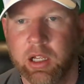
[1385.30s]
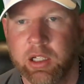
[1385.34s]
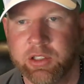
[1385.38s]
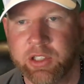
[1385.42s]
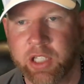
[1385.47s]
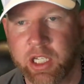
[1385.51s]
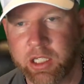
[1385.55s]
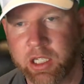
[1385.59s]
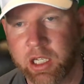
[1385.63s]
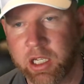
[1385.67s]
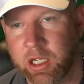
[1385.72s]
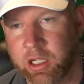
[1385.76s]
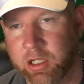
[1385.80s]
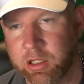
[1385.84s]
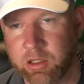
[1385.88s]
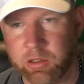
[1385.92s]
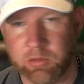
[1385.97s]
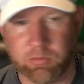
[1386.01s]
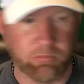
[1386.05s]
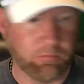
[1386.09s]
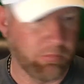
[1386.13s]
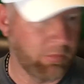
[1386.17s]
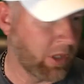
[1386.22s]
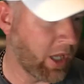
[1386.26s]
Like, I
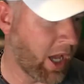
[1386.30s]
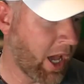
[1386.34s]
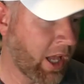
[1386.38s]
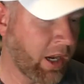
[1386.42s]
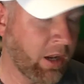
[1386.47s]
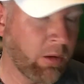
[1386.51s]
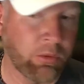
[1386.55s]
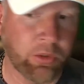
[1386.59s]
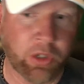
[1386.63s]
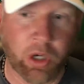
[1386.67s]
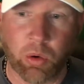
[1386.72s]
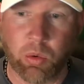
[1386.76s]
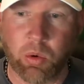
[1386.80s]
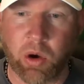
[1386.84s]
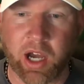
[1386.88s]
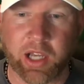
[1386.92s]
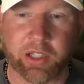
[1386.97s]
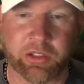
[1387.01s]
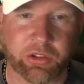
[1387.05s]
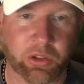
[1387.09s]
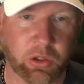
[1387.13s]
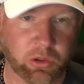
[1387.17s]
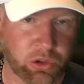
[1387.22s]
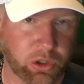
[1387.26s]
don't know why
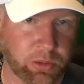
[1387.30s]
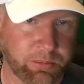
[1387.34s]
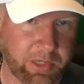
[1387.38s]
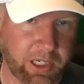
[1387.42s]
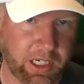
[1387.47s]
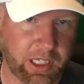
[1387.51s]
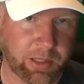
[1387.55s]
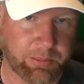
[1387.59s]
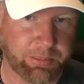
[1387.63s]
social media